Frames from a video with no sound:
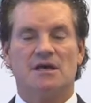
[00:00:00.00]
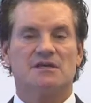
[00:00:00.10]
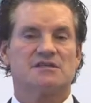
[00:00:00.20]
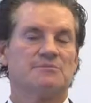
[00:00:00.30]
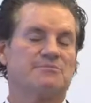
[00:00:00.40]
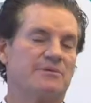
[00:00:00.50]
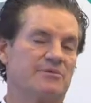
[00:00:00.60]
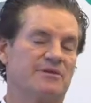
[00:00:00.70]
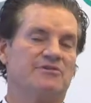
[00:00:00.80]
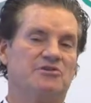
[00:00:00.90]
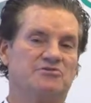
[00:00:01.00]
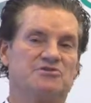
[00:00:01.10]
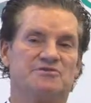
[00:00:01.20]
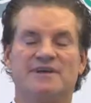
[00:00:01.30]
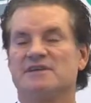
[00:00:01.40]
Some people even
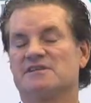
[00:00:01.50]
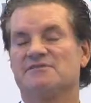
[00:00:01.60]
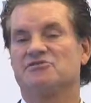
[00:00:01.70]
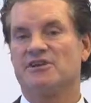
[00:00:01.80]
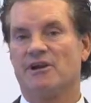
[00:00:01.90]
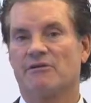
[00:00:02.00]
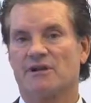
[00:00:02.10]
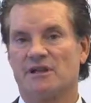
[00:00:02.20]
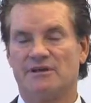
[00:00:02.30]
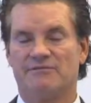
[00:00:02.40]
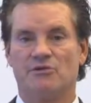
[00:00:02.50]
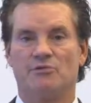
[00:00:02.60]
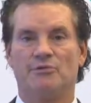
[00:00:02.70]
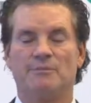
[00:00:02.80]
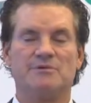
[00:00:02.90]
use facelift generically for
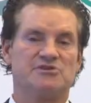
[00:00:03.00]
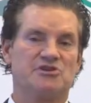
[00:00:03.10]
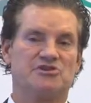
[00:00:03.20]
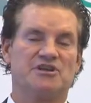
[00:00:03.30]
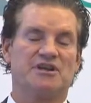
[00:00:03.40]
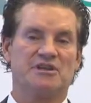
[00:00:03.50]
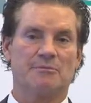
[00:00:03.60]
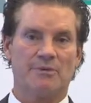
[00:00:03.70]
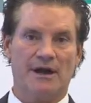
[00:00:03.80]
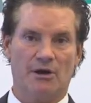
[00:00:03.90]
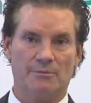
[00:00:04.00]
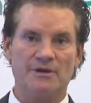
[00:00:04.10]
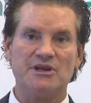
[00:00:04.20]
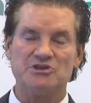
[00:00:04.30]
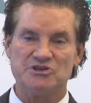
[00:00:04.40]
repositioning the brow,
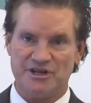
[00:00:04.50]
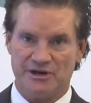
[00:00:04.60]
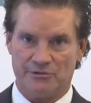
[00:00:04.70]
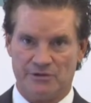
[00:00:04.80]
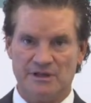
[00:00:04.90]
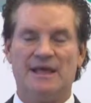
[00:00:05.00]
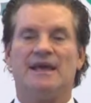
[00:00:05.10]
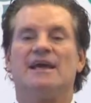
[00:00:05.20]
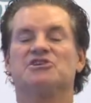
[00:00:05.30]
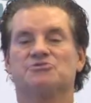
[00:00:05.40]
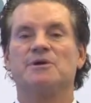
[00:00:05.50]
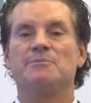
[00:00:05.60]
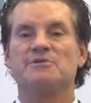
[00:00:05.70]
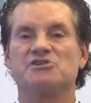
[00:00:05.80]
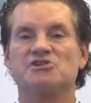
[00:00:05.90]
but in general, it's
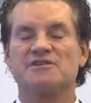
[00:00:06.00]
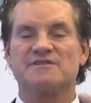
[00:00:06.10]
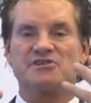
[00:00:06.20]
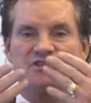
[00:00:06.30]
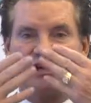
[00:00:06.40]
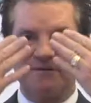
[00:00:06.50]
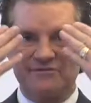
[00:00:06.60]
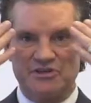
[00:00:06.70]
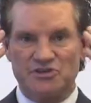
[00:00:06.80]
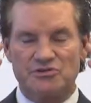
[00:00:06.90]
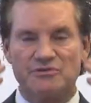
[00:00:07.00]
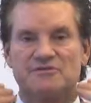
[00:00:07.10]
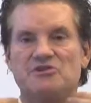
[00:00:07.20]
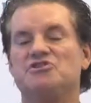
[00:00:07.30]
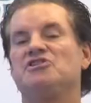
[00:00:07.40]
repositioning the soft tissue of
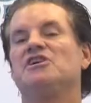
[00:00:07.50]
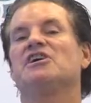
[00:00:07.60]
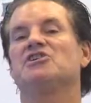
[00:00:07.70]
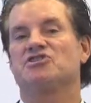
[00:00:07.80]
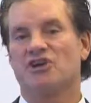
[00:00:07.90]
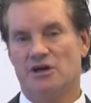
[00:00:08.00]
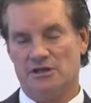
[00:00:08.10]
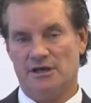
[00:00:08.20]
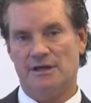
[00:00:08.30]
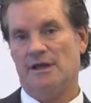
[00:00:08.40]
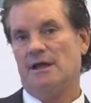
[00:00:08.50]
the cheek and jawline